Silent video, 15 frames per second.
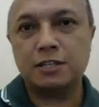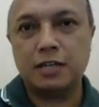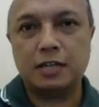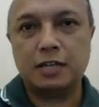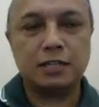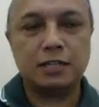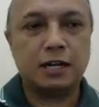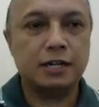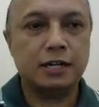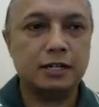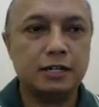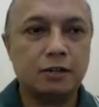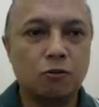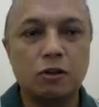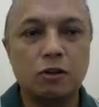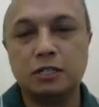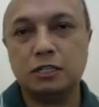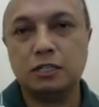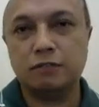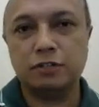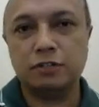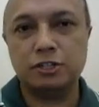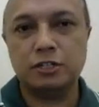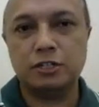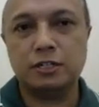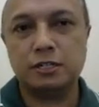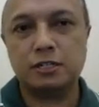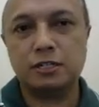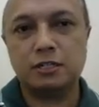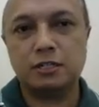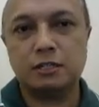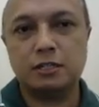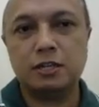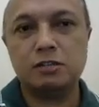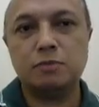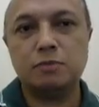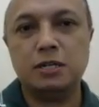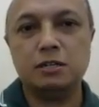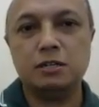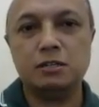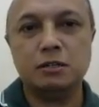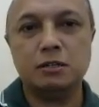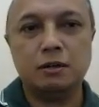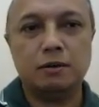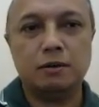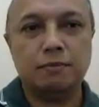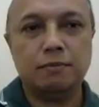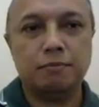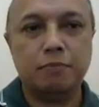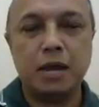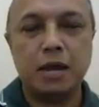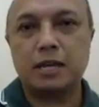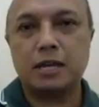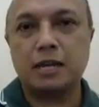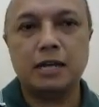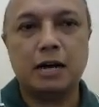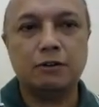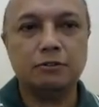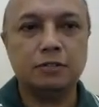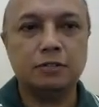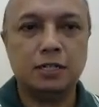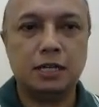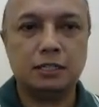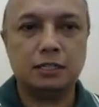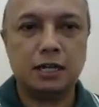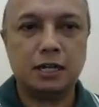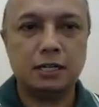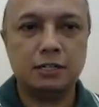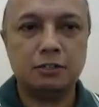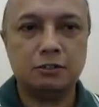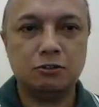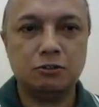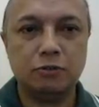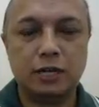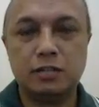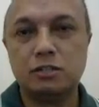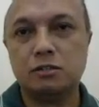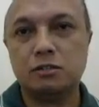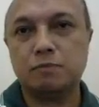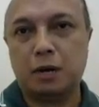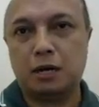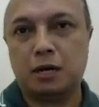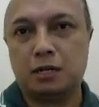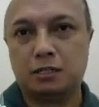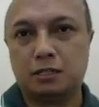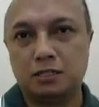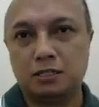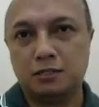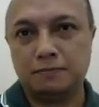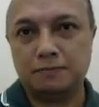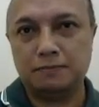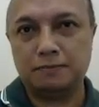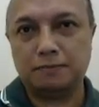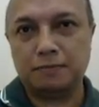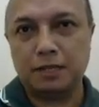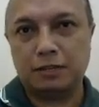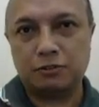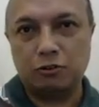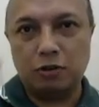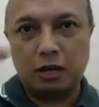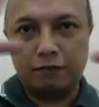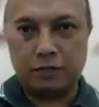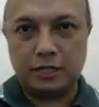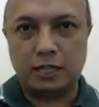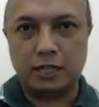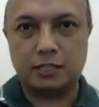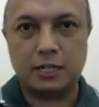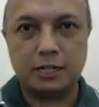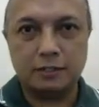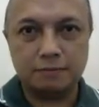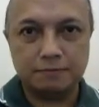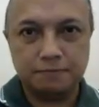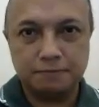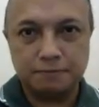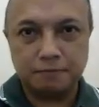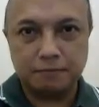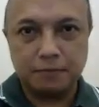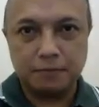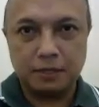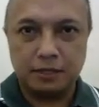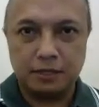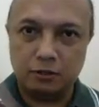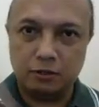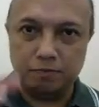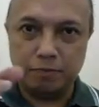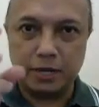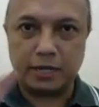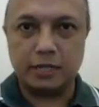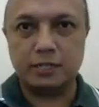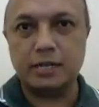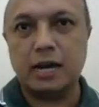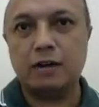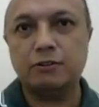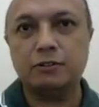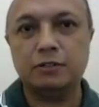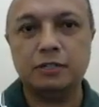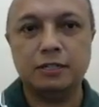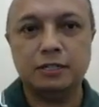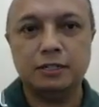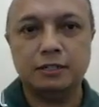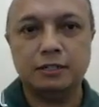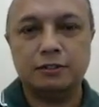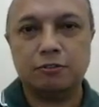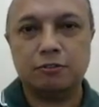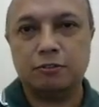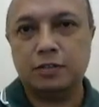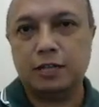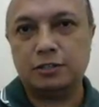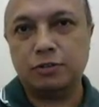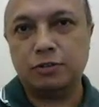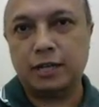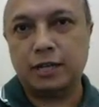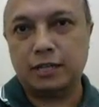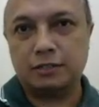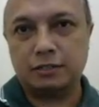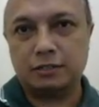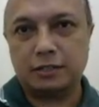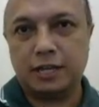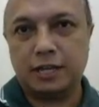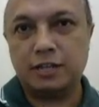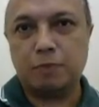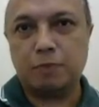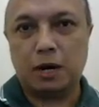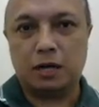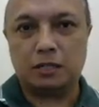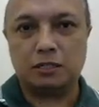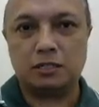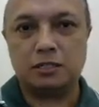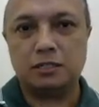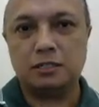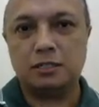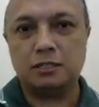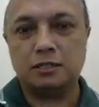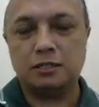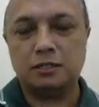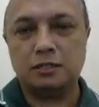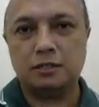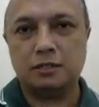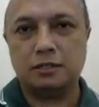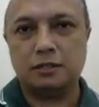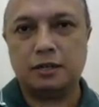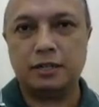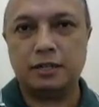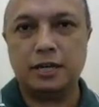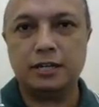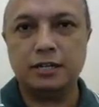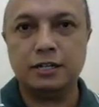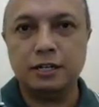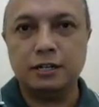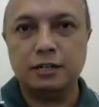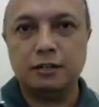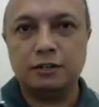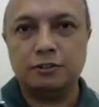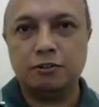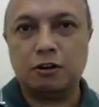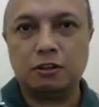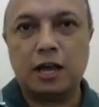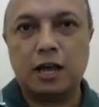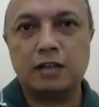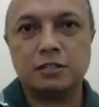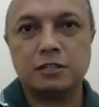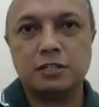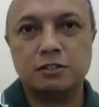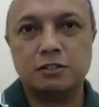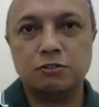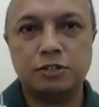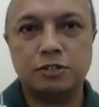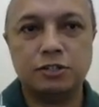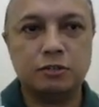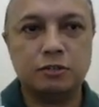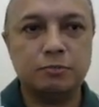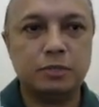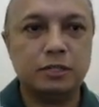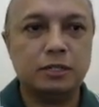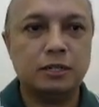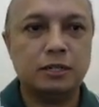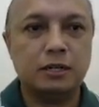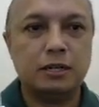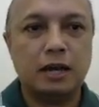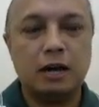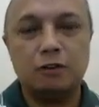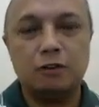the data in a qualitative research, this means breaking down the data into its parts. So you have a data, then you break it down so that you get its parts. And then your task is to determine how